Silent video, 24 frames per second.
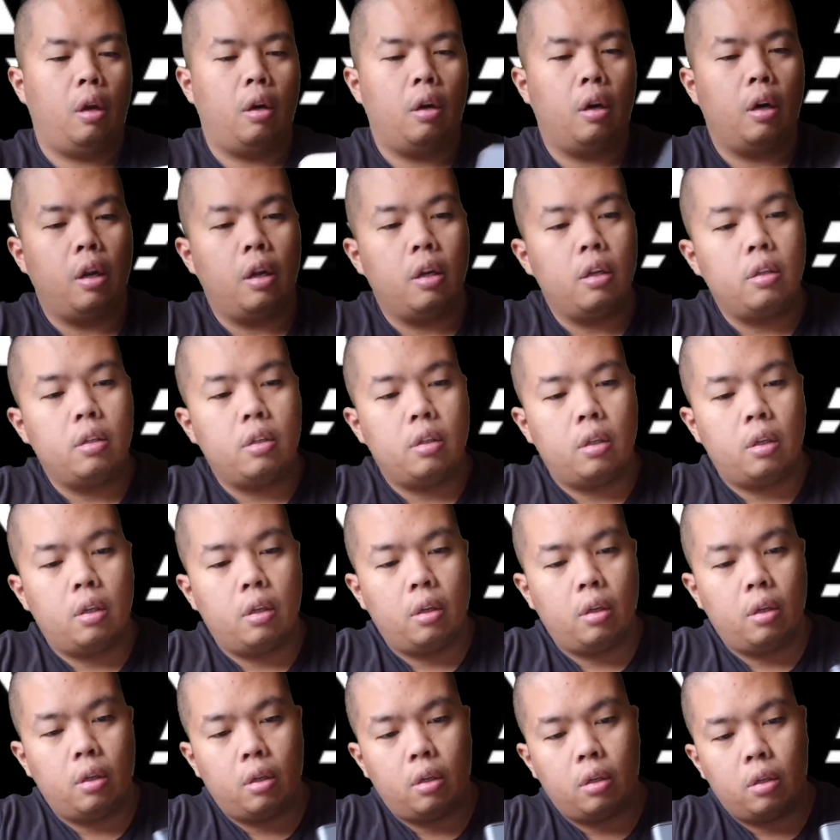it
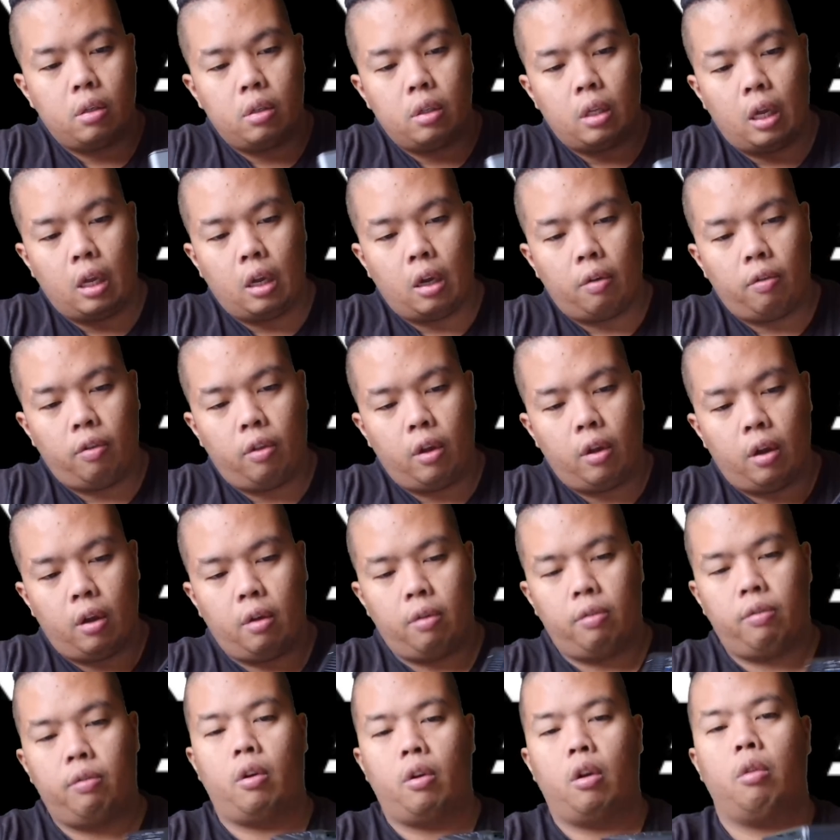Stick off the
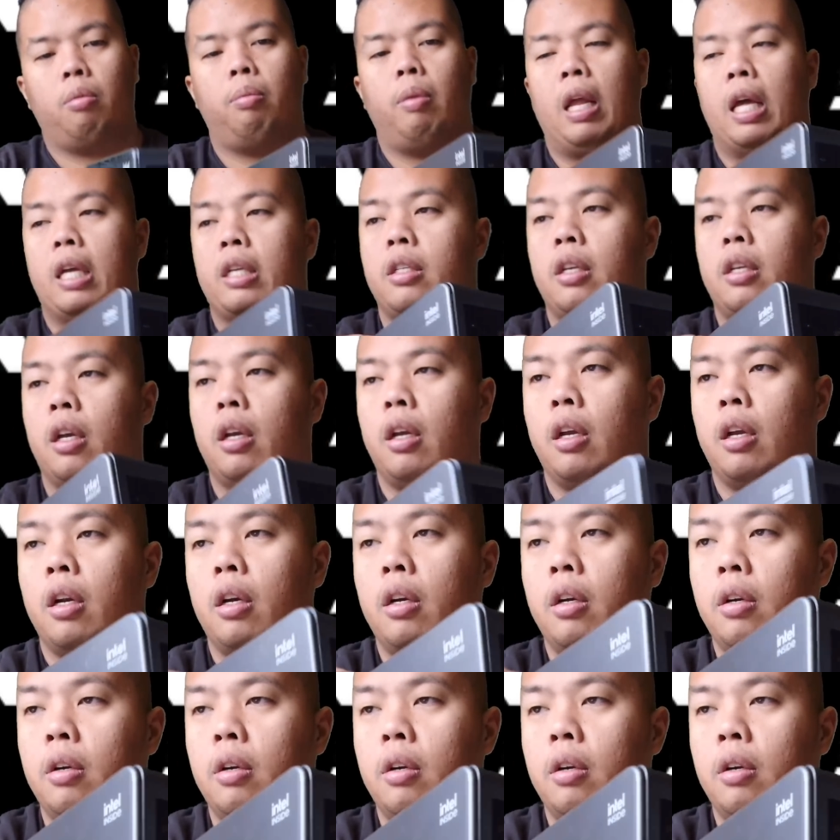front plastic here.